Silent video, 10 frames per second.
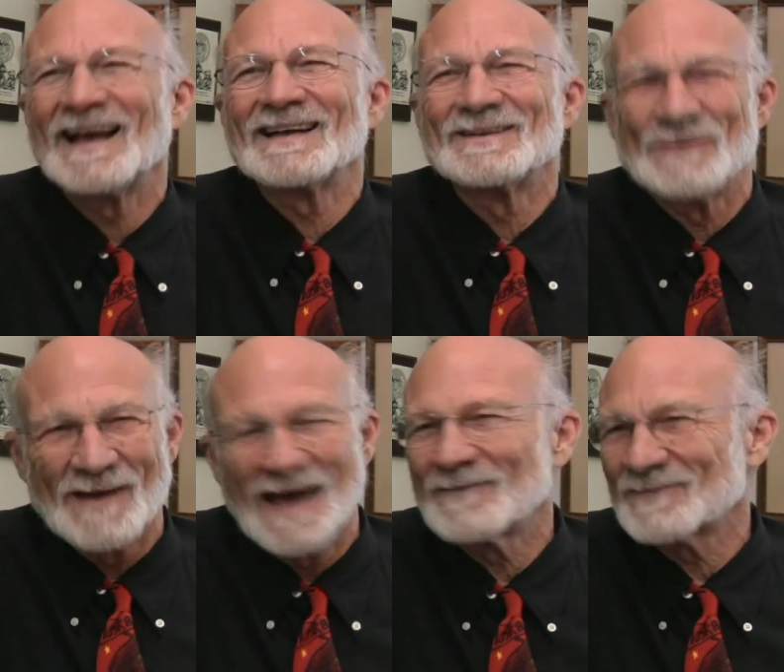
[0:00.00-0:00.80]
And you
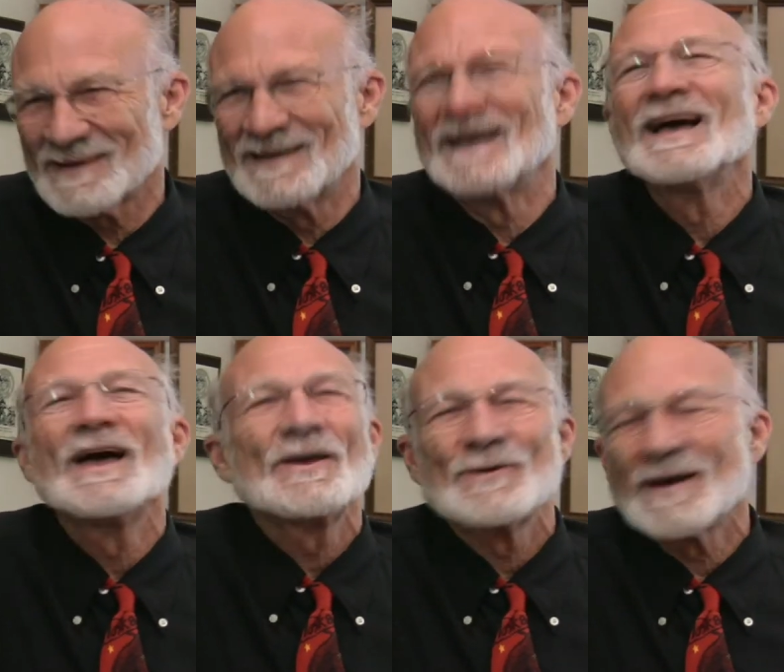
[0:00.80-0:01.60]
have
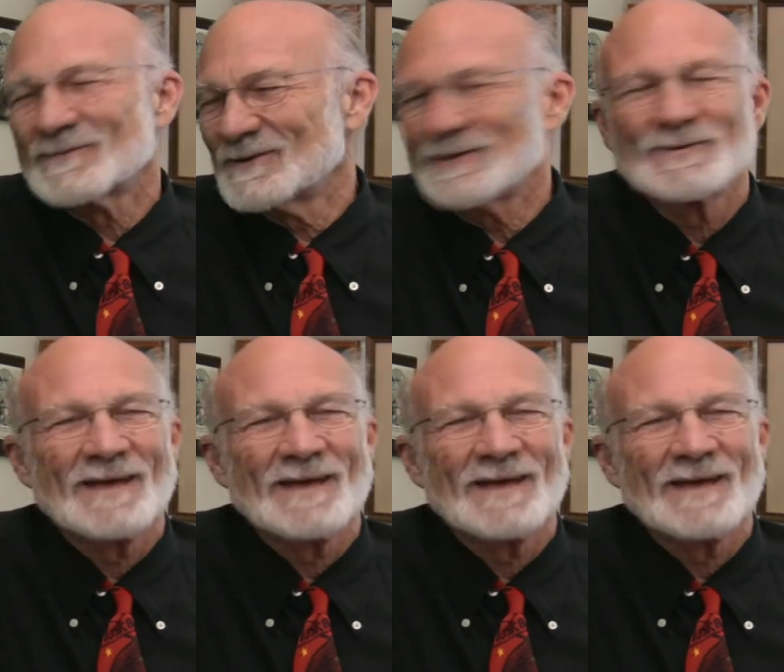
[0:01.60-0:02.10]
to do